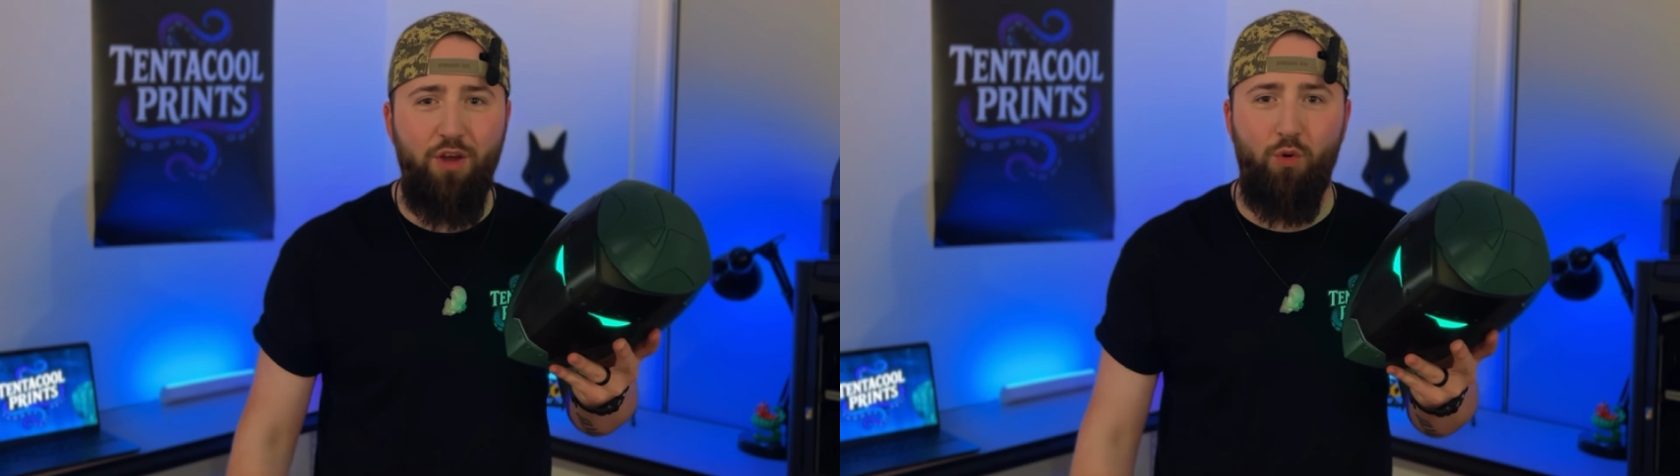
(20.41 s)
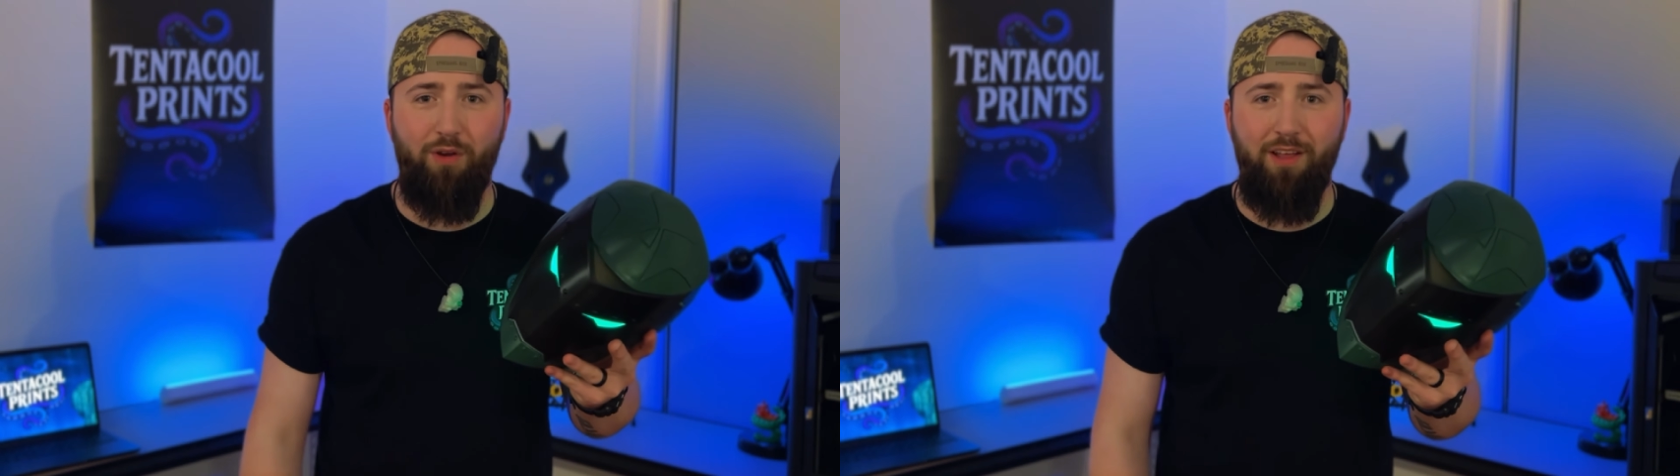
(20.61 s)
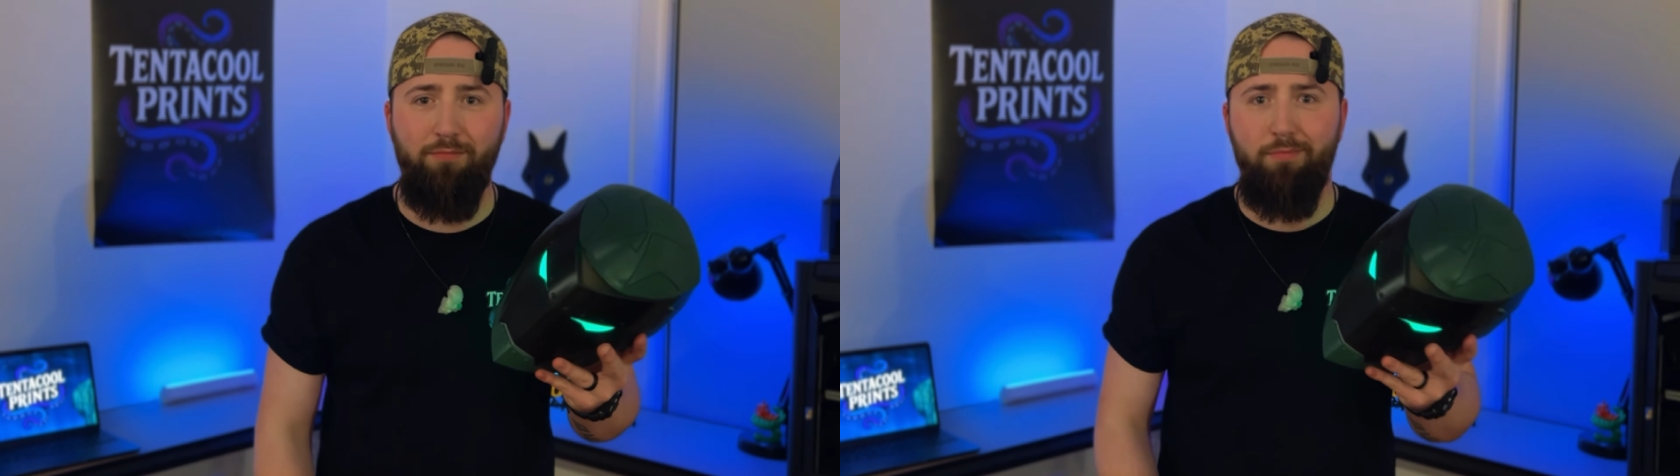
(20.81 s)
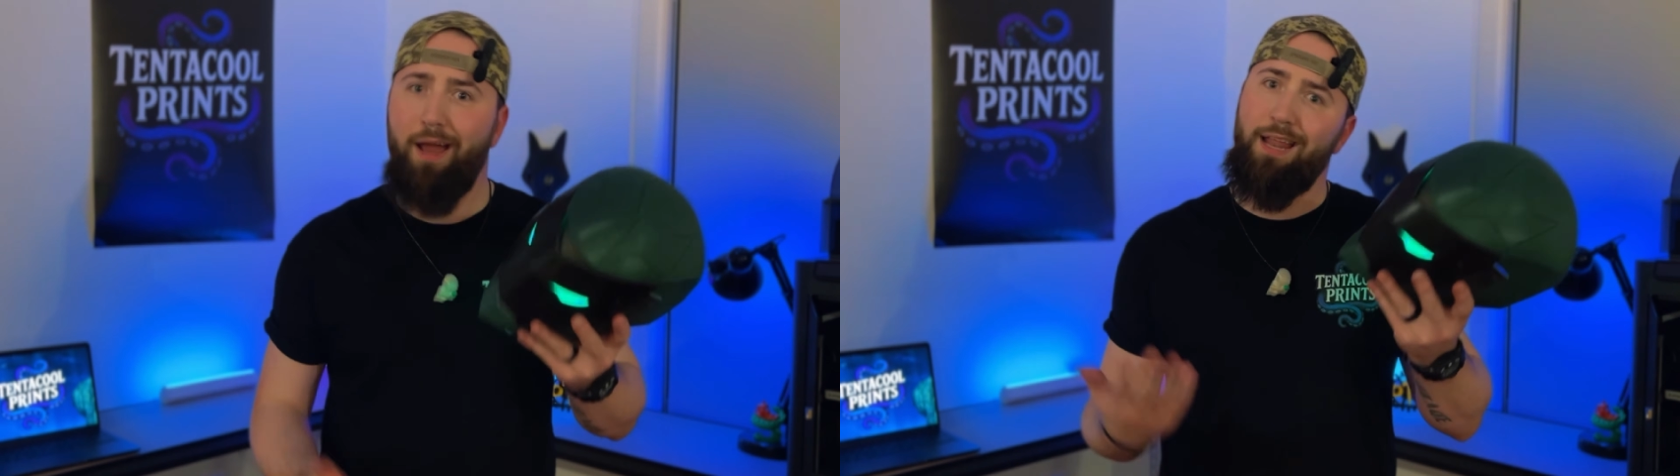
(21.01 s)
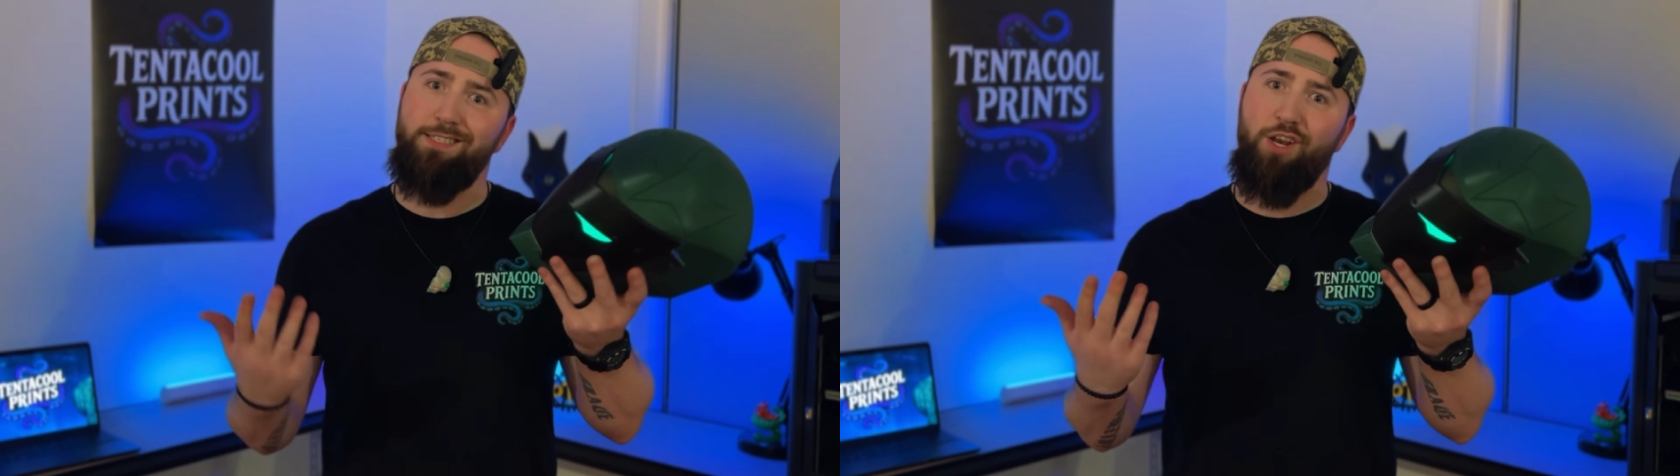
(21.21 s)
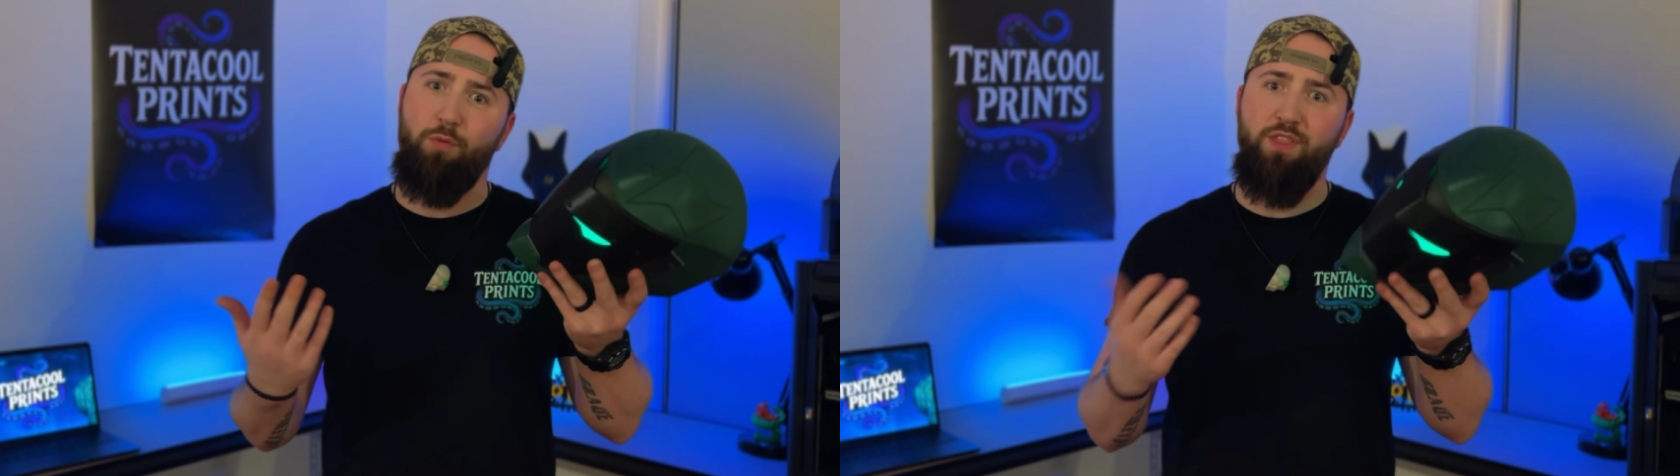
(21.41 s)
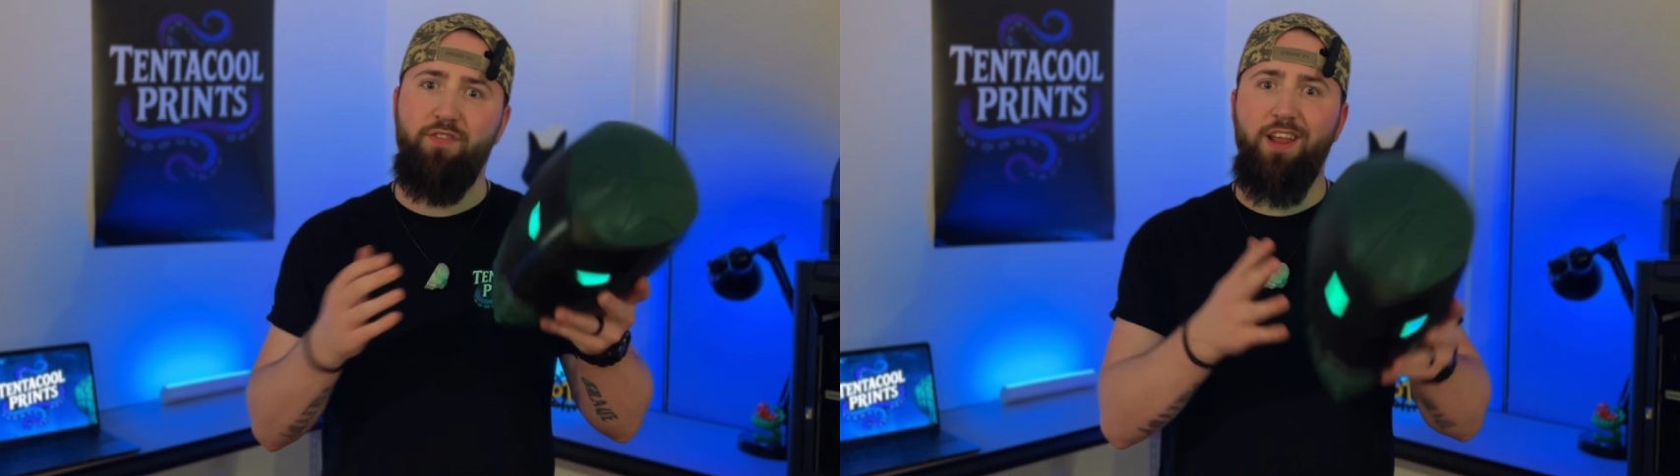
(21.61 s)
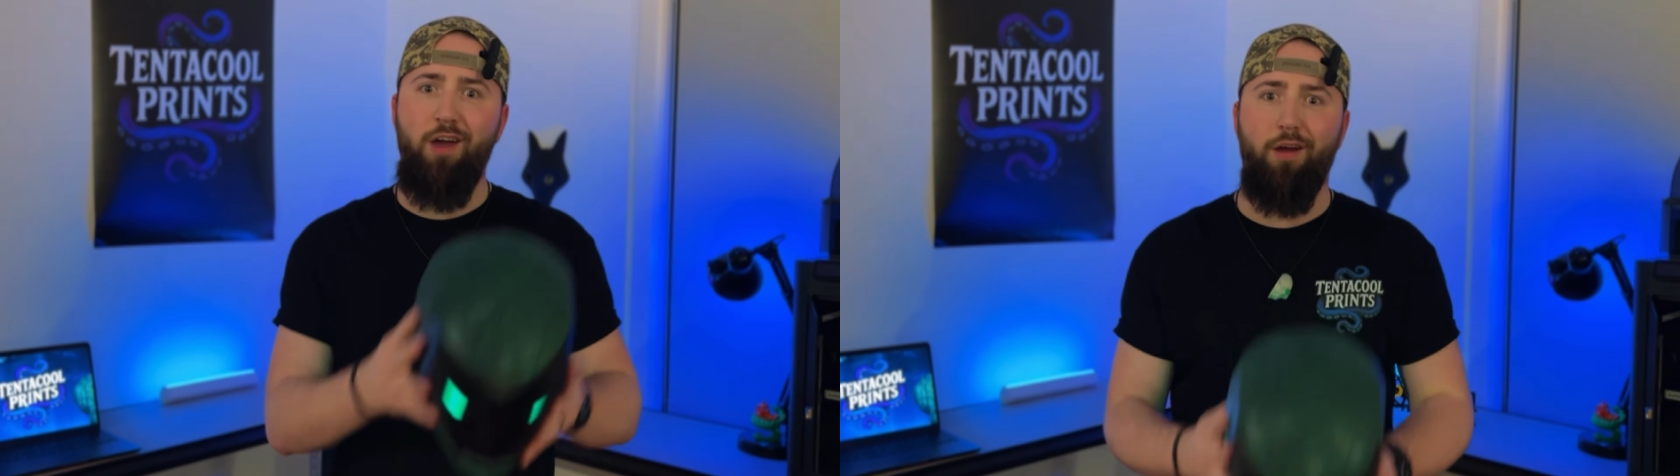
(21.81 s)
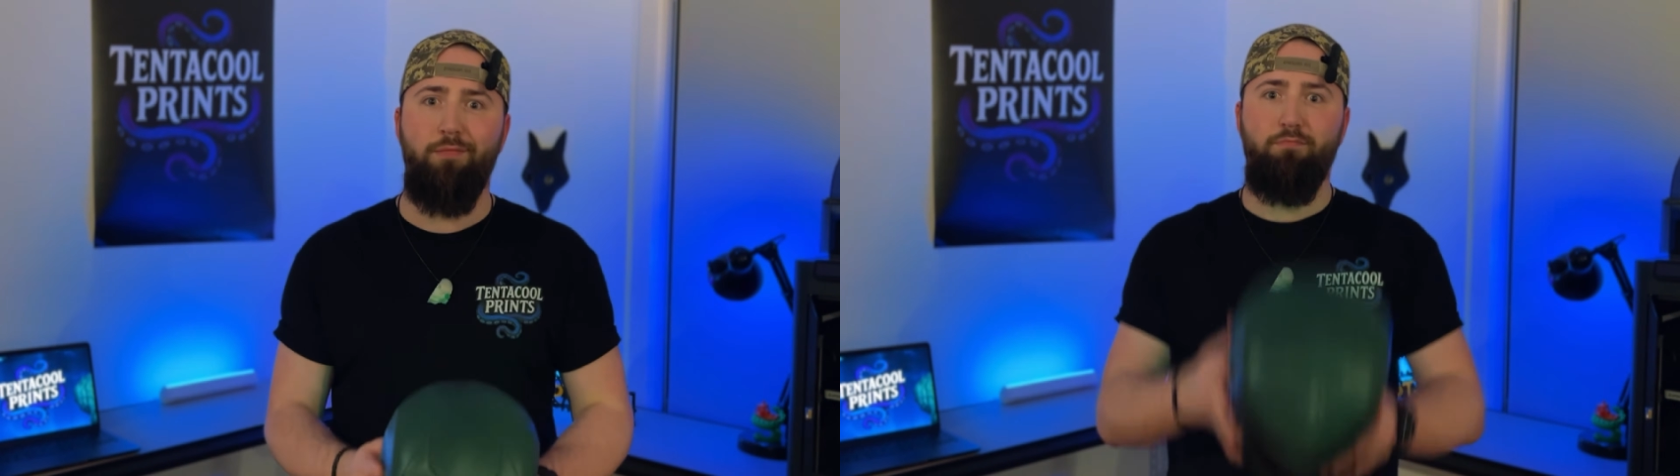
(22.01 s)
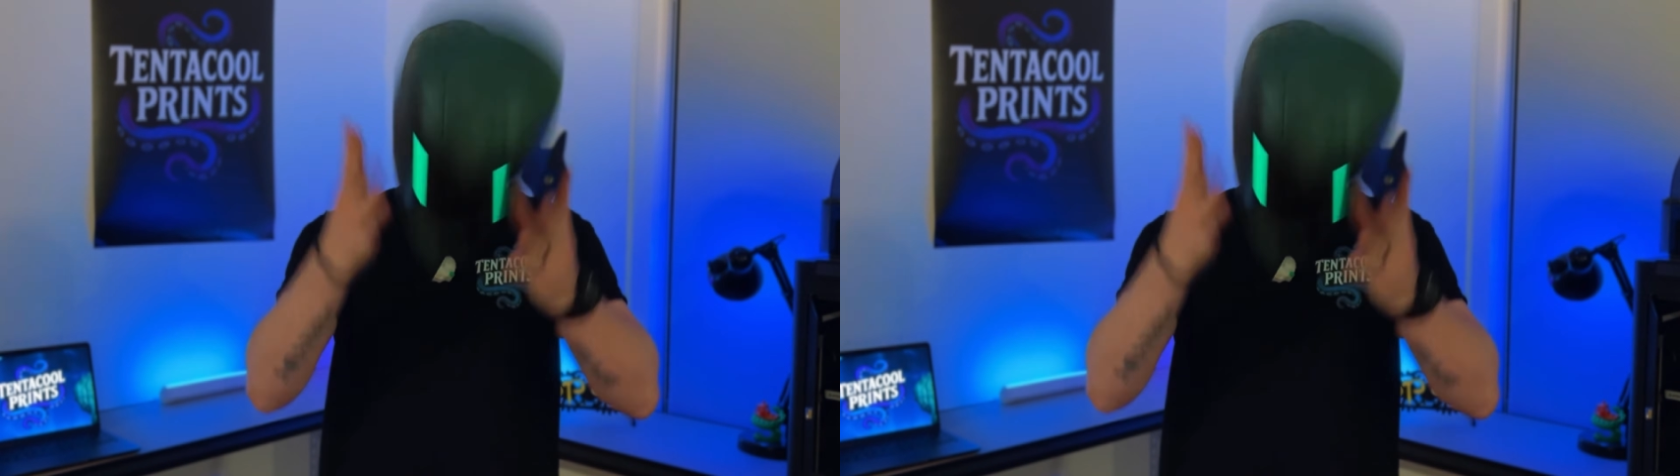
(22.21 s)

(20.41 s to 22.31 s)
Gauntlet and let's get on with the video.